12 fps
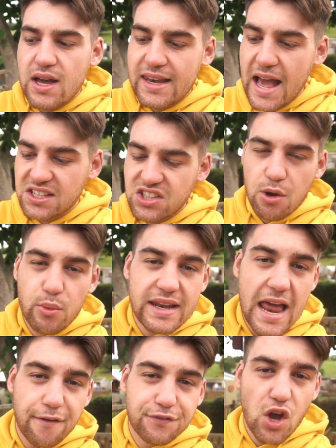Last time we
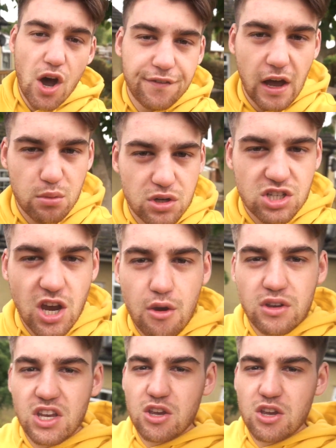left off, I was showing